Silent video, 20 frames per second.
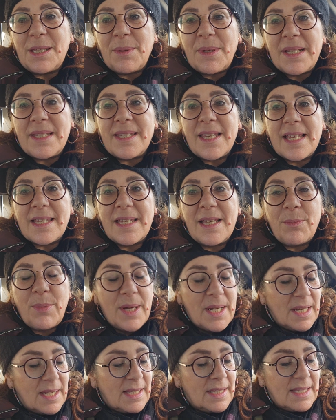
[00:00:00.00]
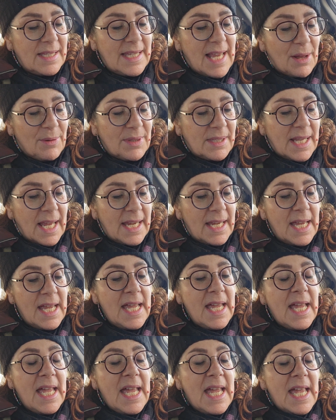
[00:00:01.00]
what it says, what it sounds like.
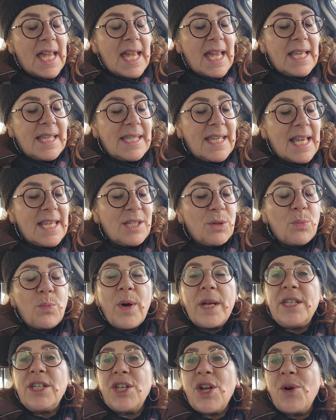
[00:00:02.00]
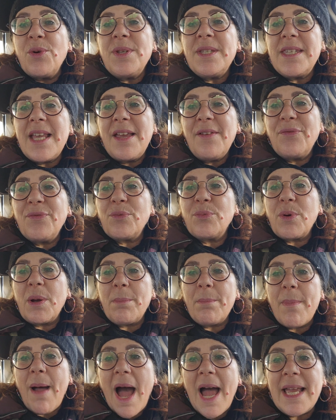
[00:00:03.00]
It says when Yosef
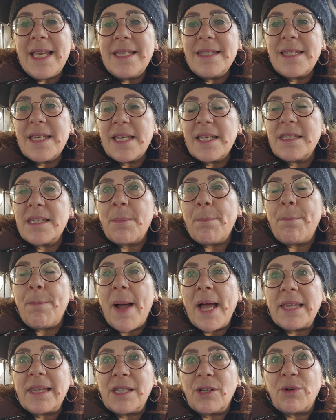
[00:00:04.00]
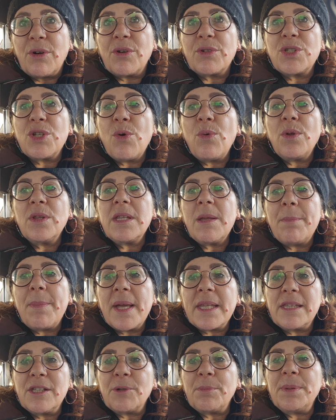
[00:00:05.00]
reminded the butler, or told the
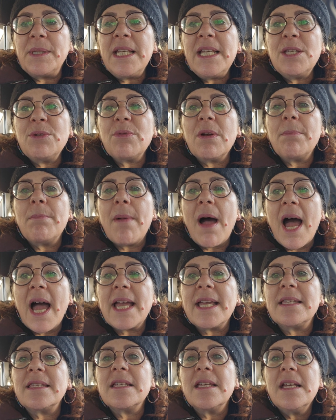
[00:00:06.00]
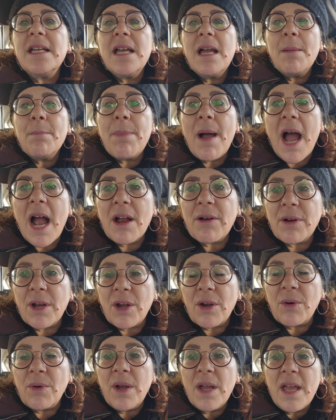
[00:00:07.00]
butler, please remind
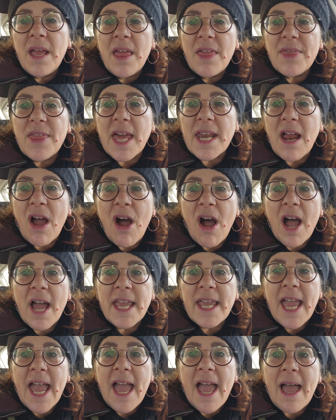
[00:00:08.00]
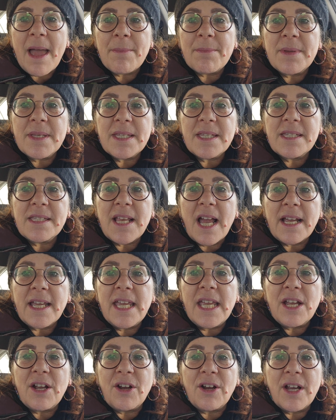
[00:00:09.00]
Paro that I am stuck
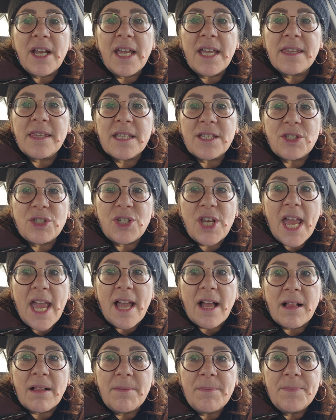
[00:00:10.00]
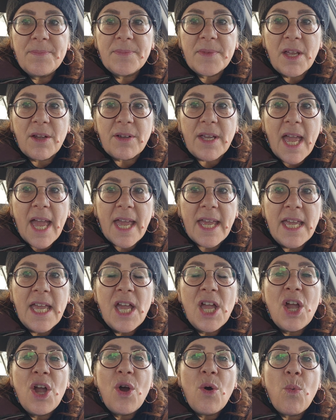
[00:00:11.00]
here in this jail. Okay,
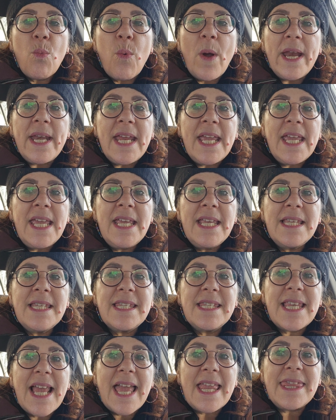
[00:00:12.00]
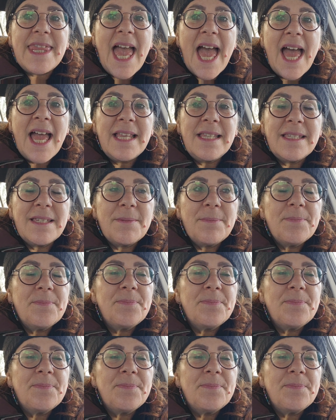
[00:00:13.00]
when he said that,